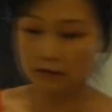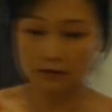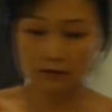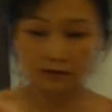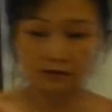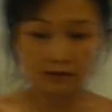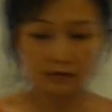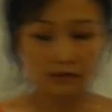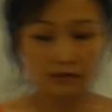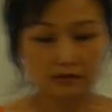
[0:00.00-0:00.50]

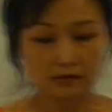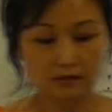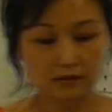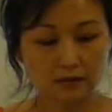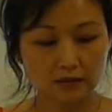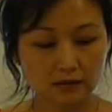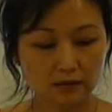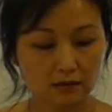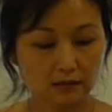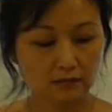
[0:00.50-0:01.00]
This is
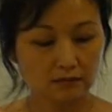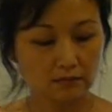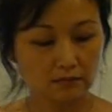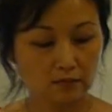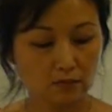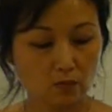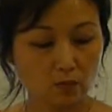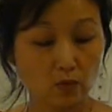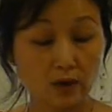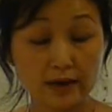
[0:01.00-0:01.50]
the
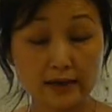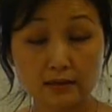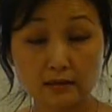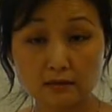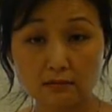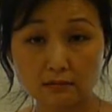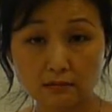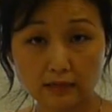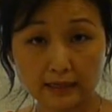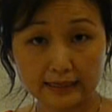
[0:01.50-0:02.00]

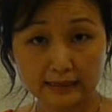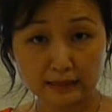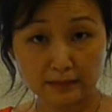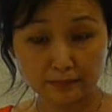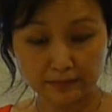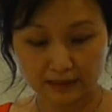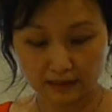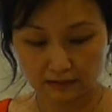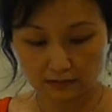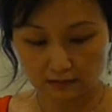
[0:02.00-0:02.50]
one lightly
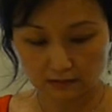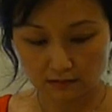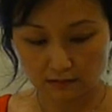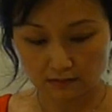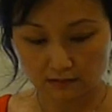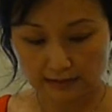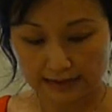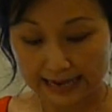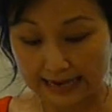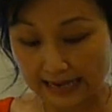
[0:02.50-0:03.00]
beaten
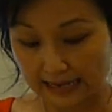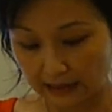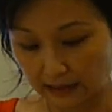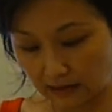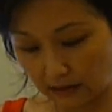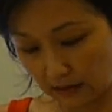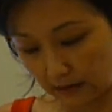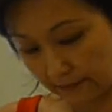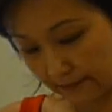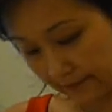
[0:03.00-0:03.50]
egg